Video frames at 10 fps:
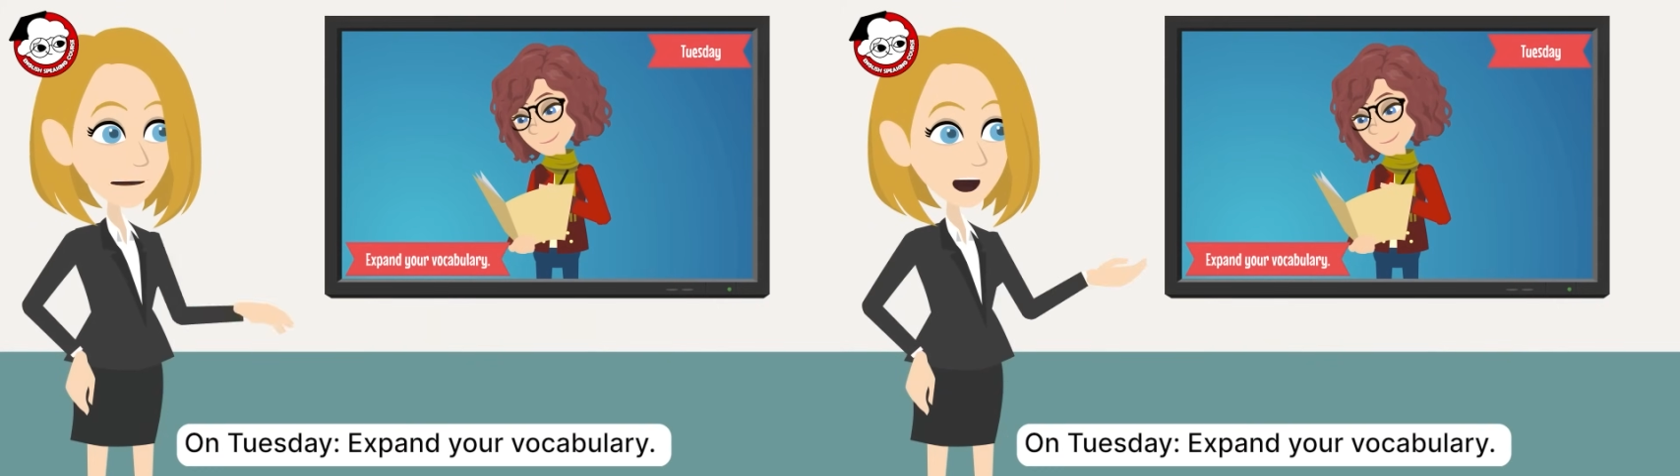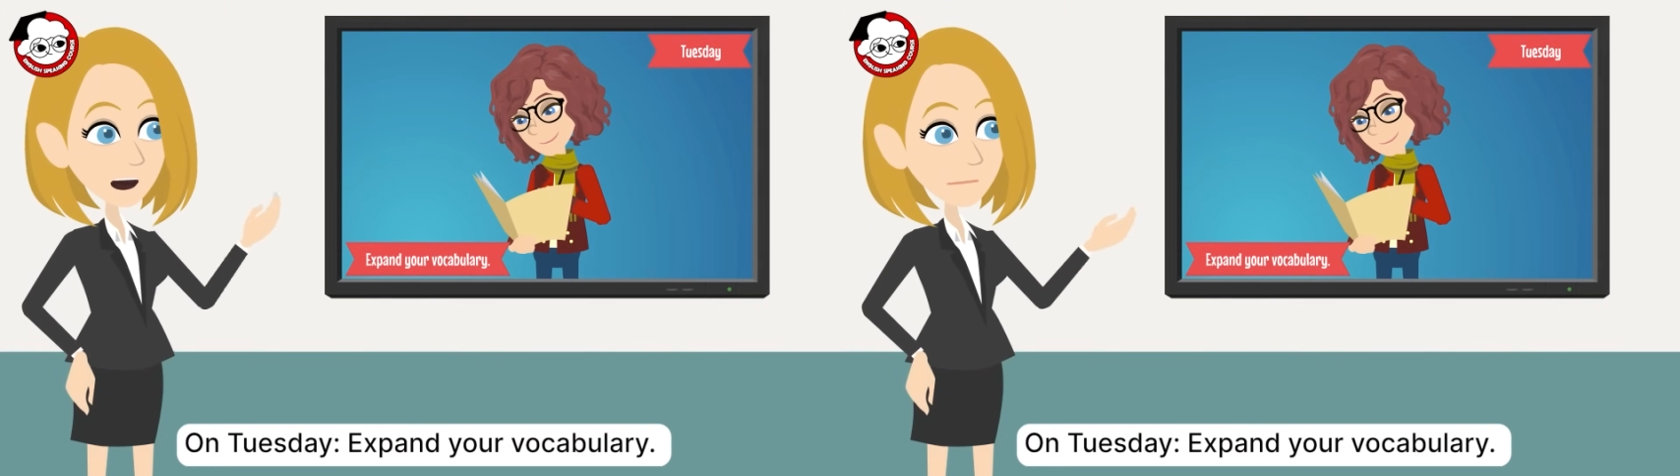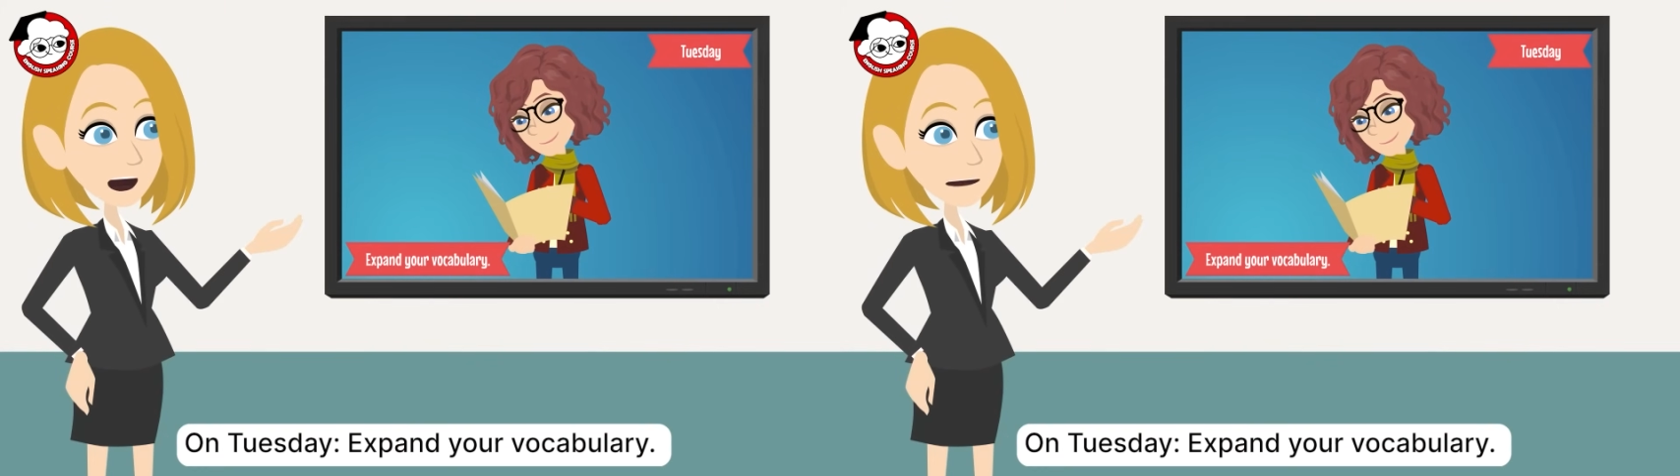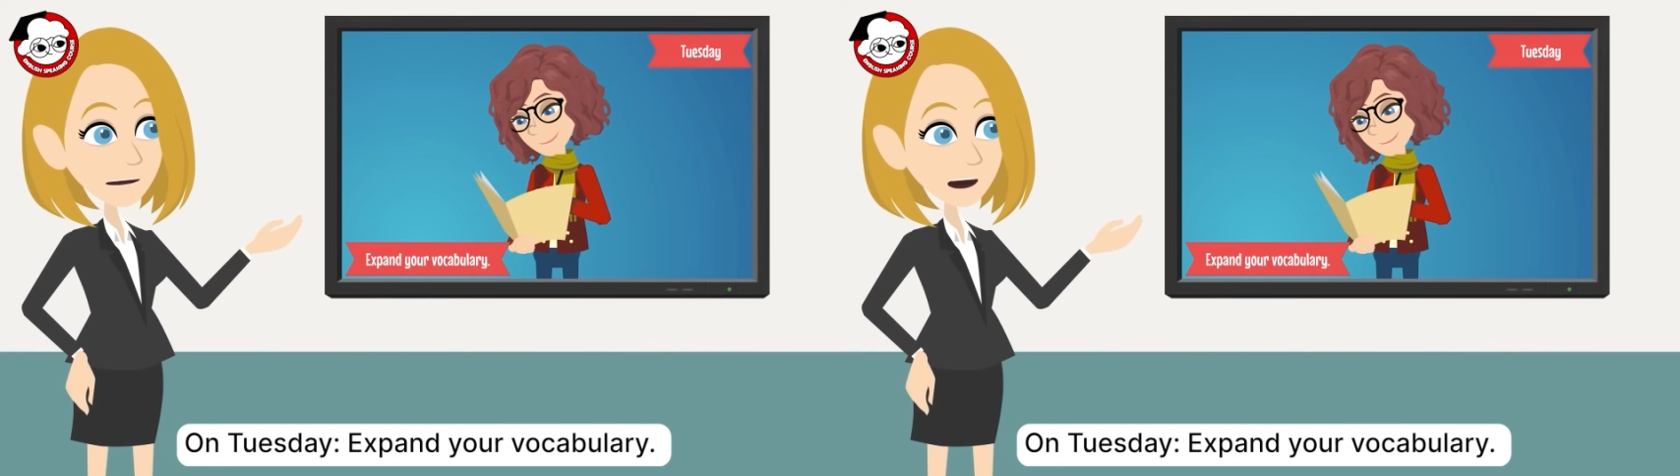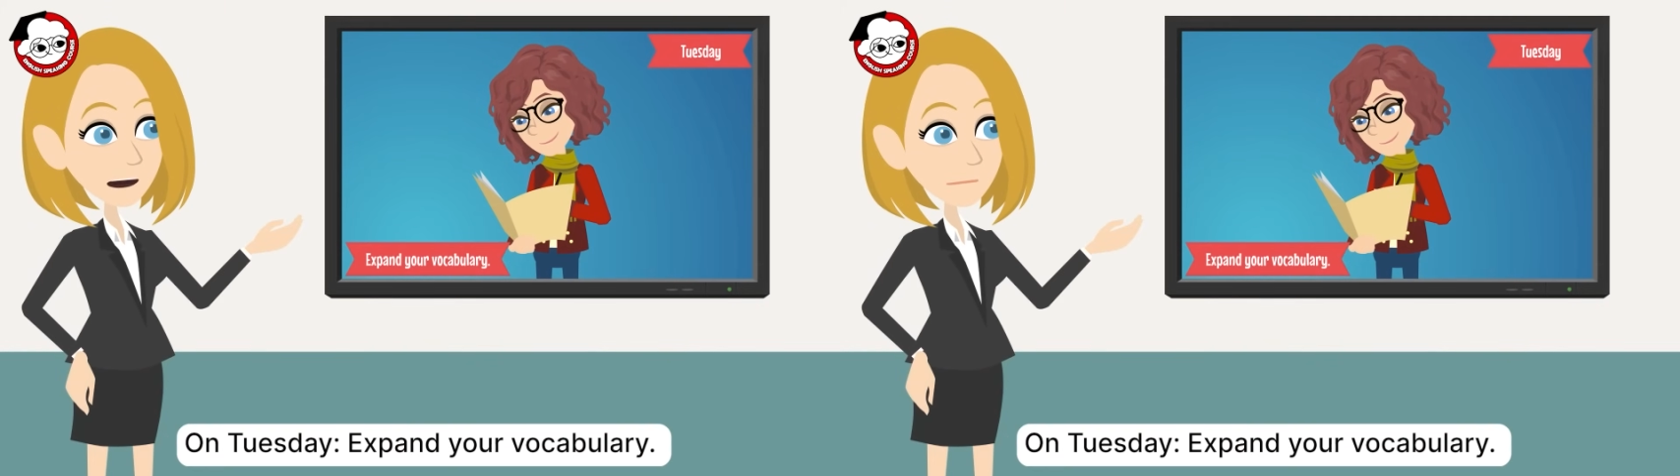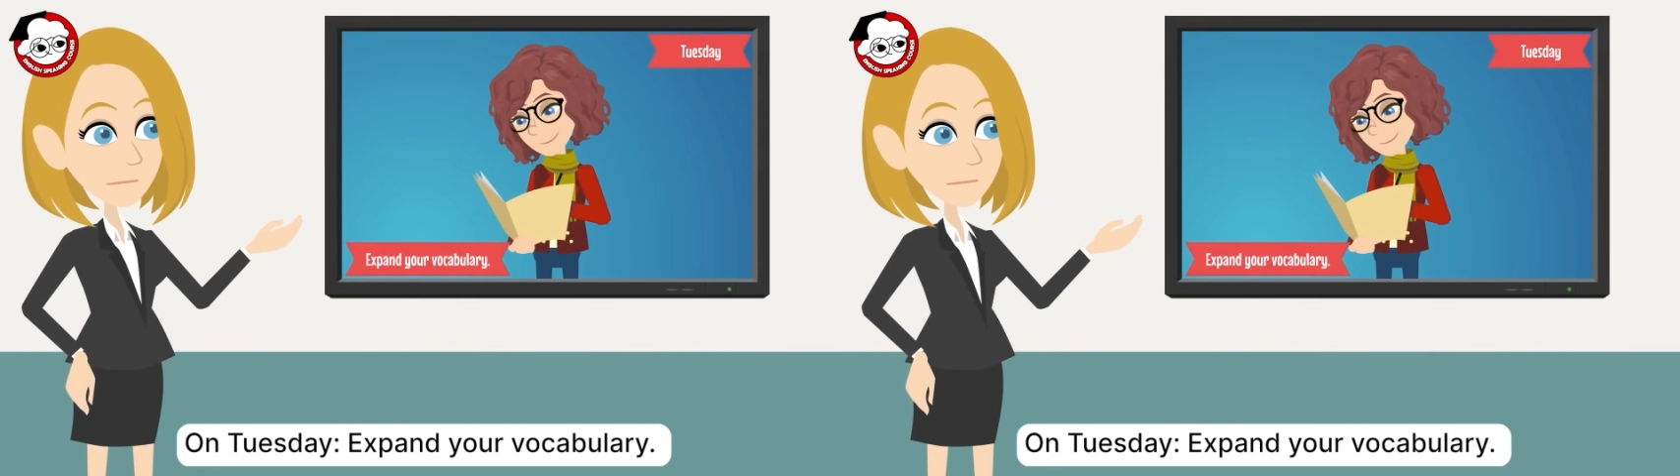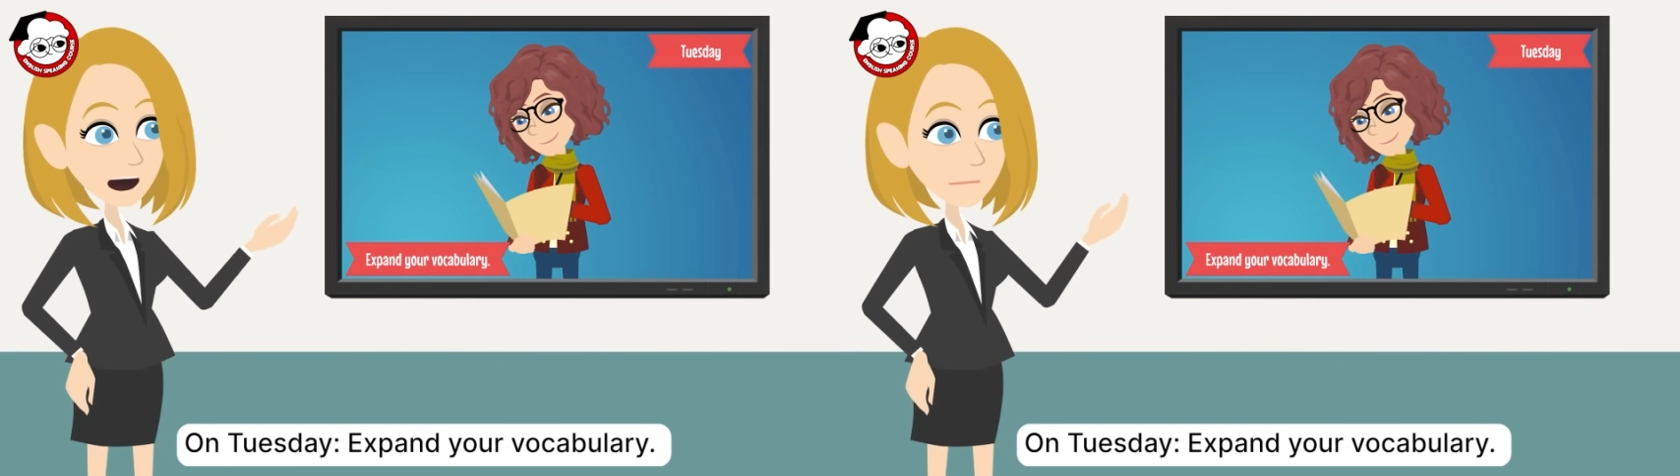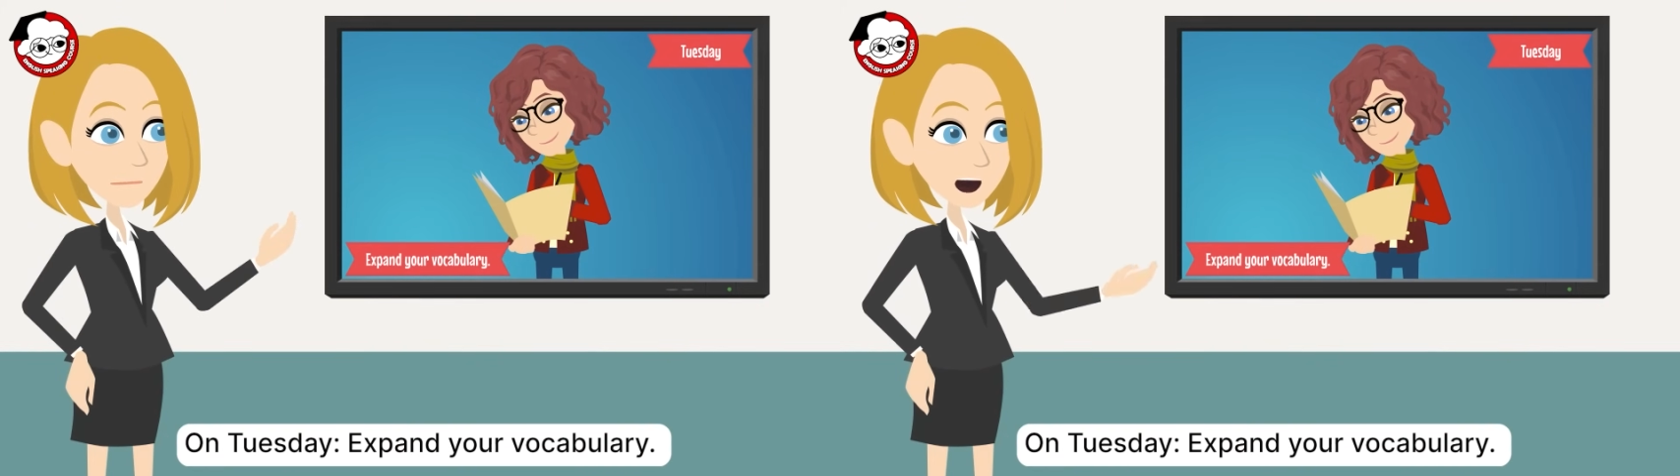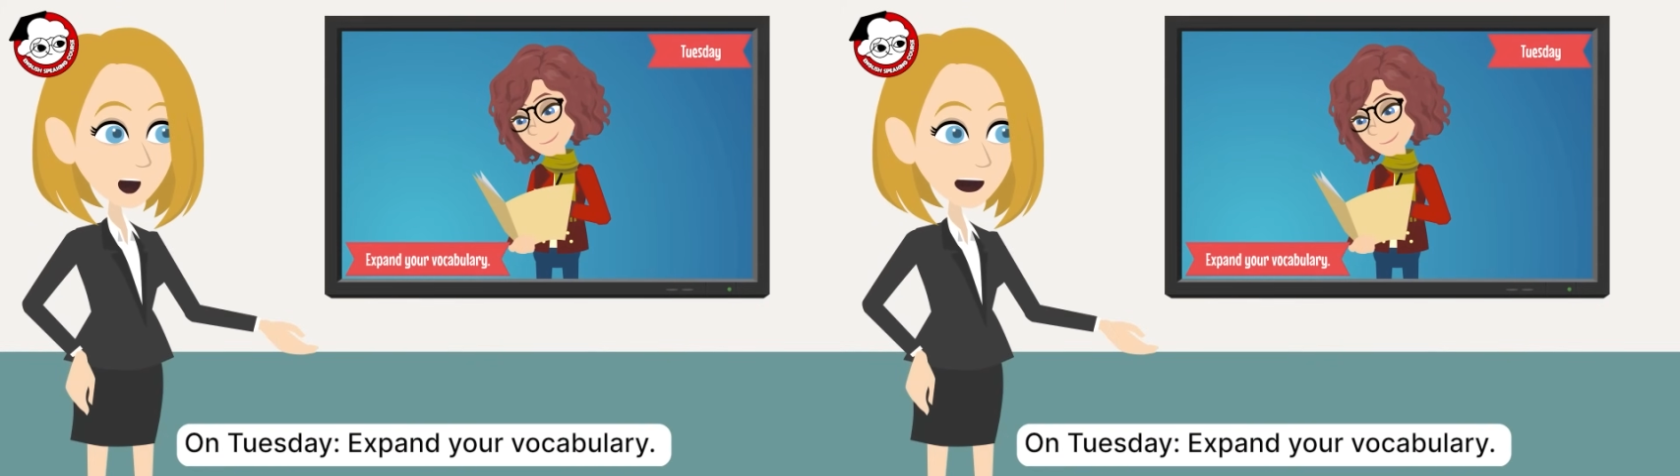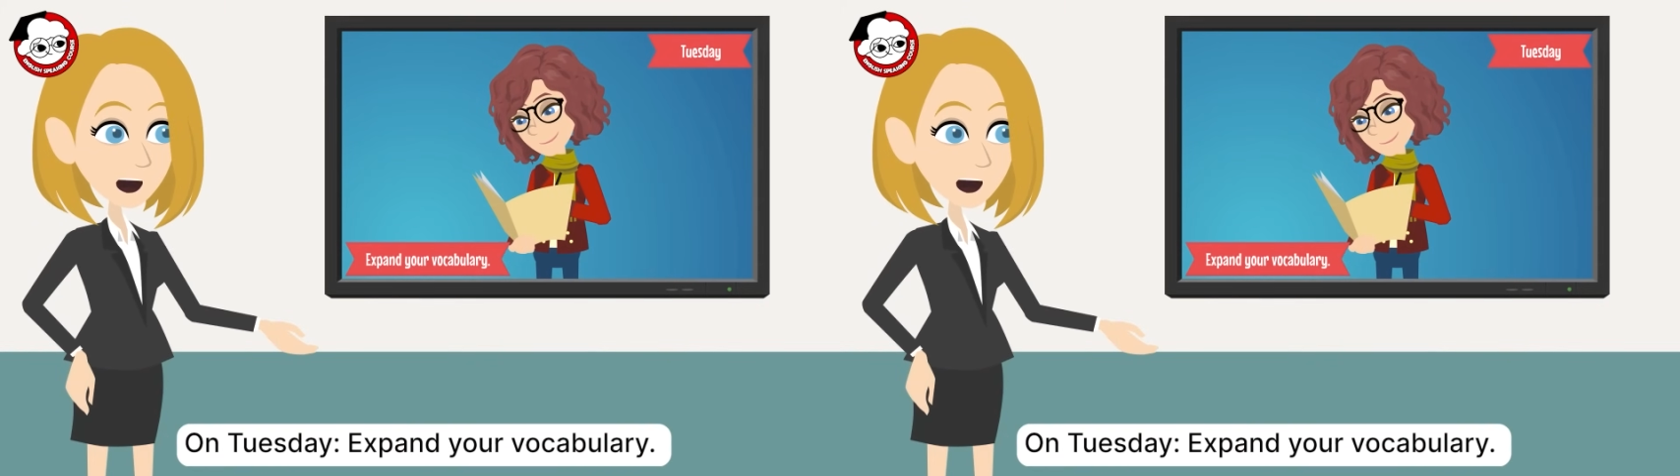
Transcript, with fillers: On Tuesday, expand